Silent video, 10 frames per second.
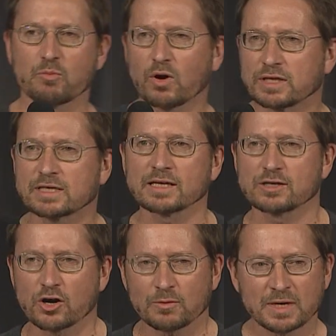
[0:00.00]
a political
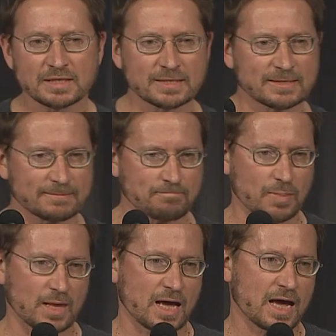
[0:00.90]
economist,
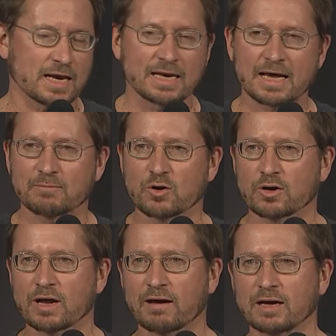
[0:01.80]
and I'm
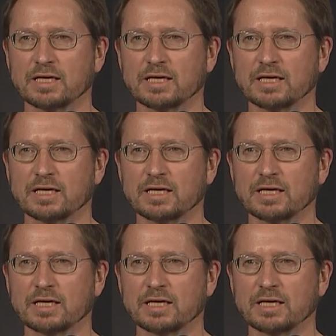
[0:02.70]
going to